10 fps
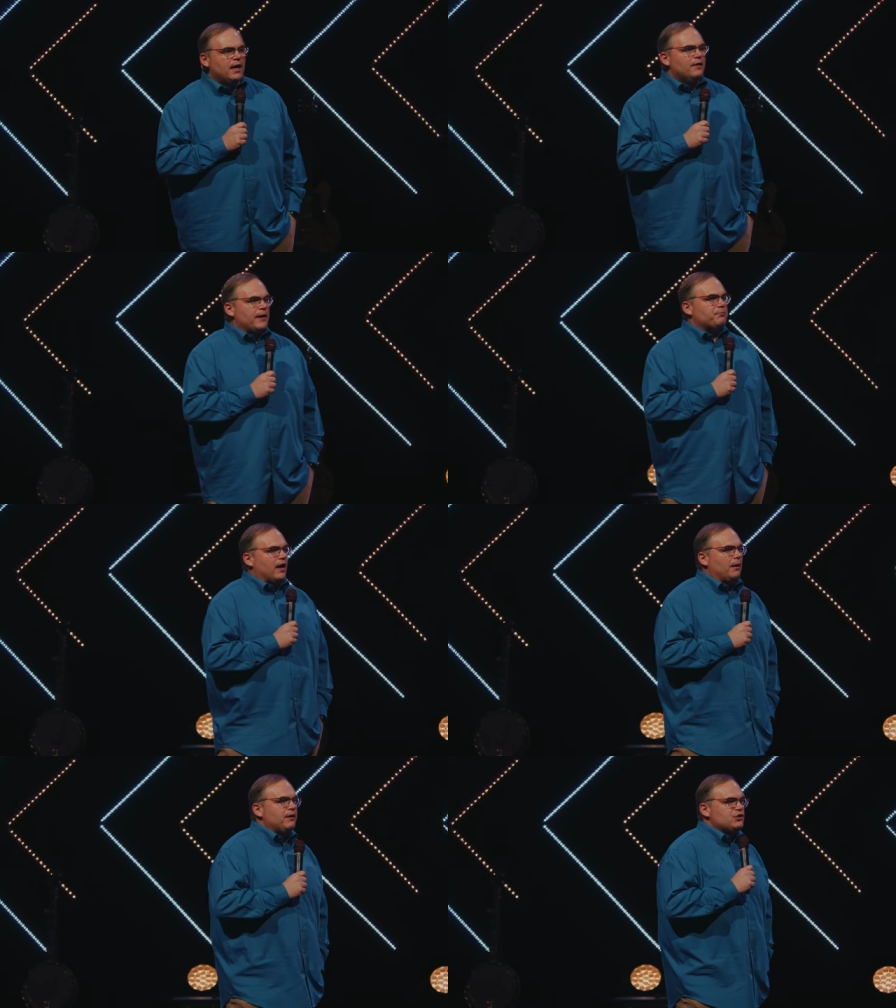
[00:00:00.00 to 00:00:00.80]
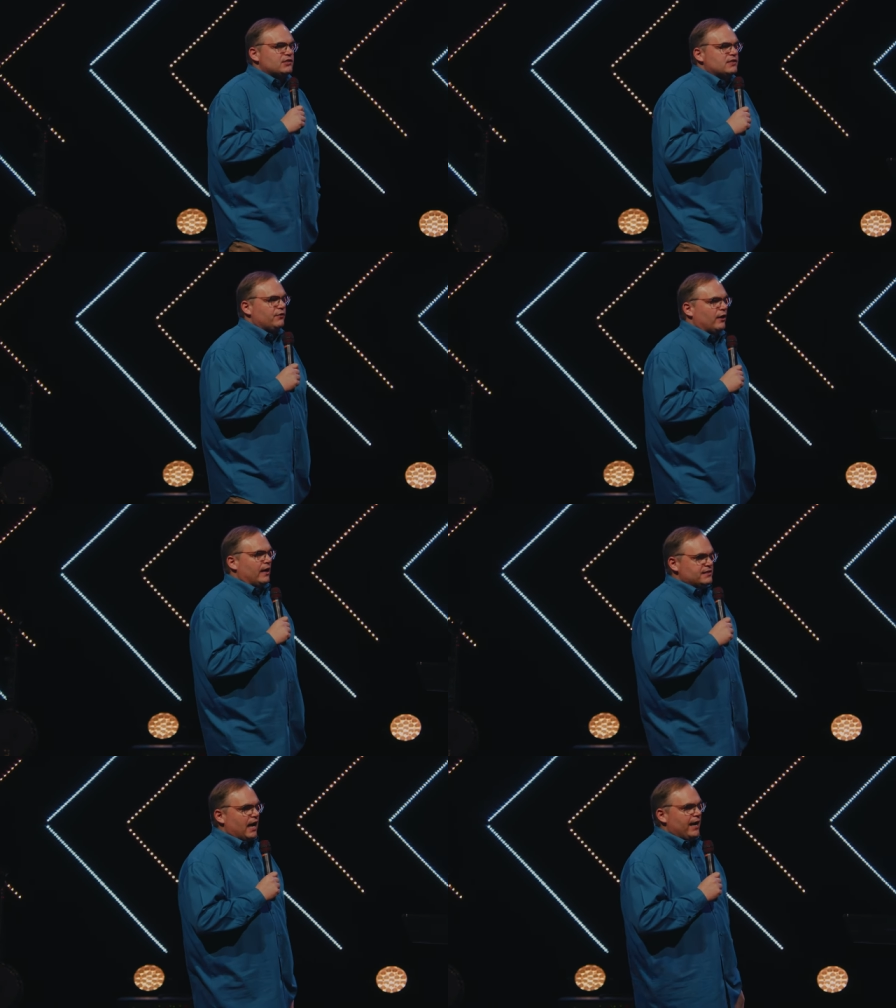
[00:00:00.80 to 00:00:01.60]
they probably just did their
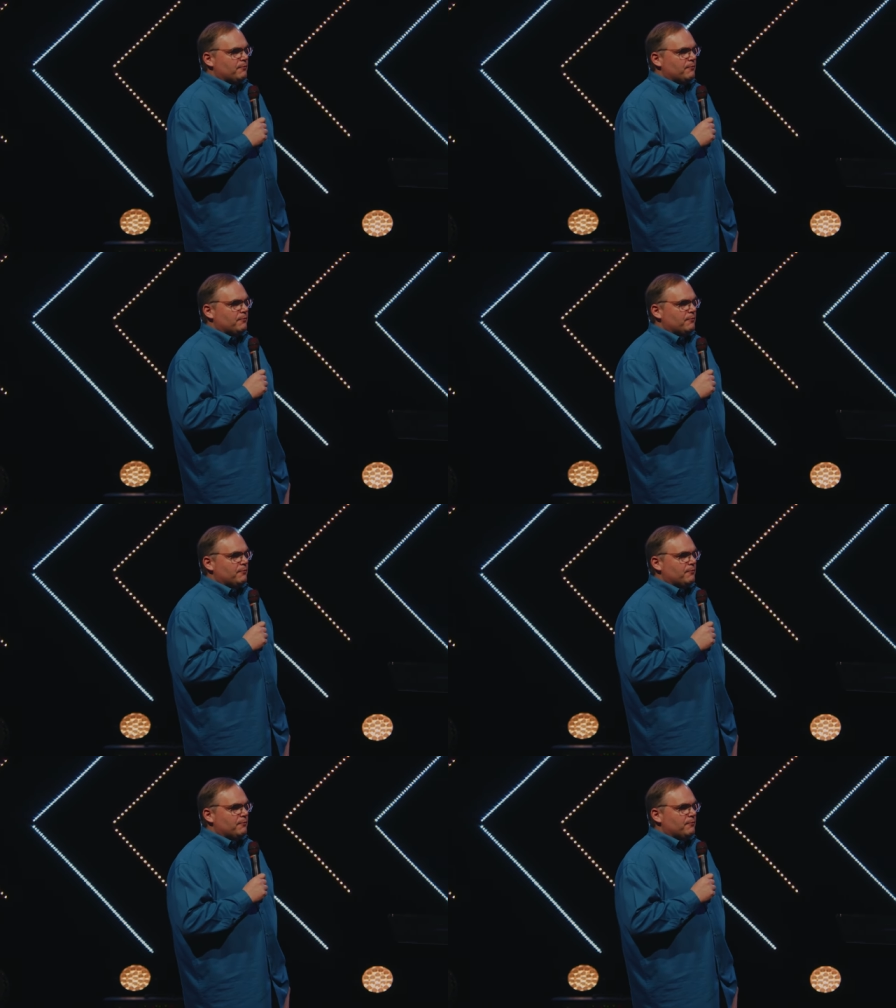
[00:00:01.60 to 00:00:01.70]
entire